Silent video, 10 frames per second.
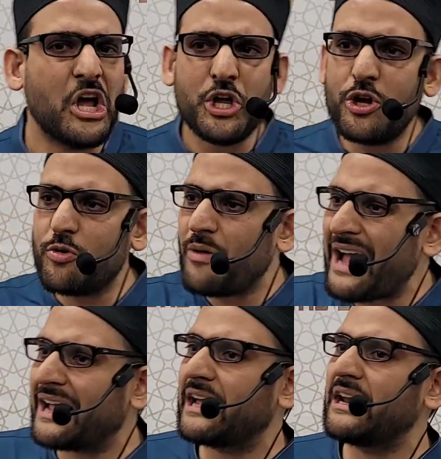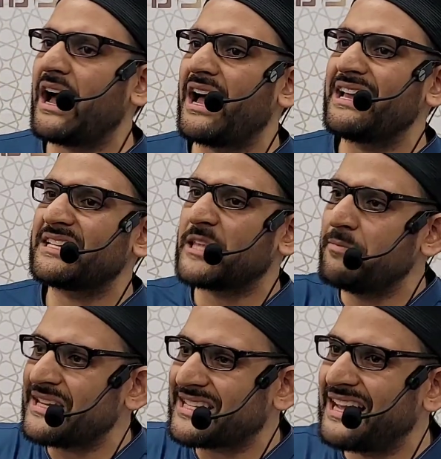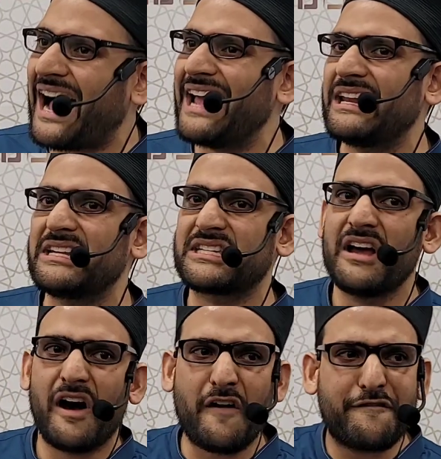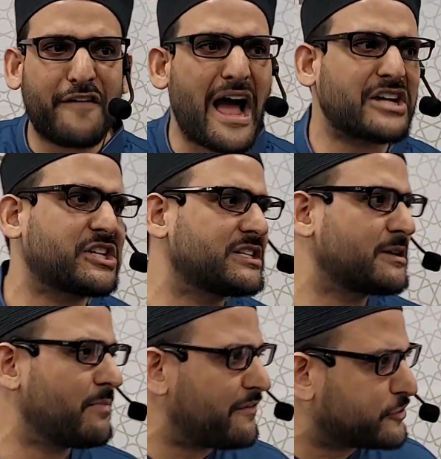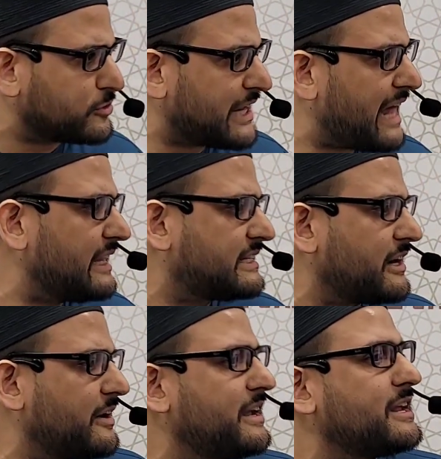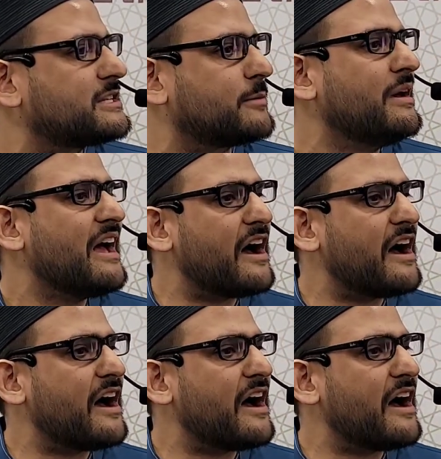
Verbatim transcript: you recognize the misguidance of fascism, of totalitarianism,